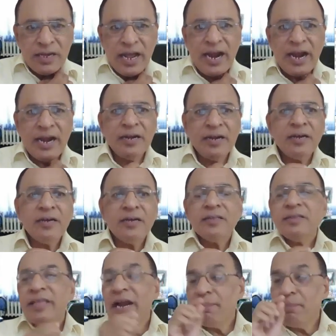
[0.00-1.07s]
and
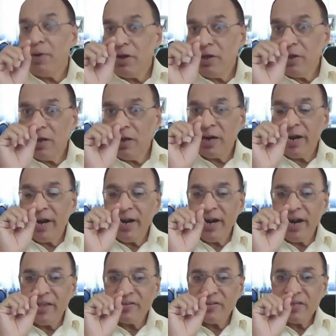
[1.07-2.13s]
that particular
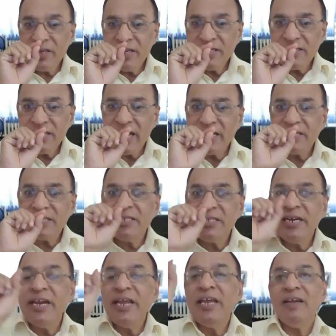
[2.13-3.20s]
redness is
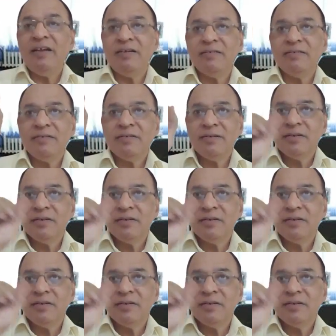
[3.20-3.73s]
exceeding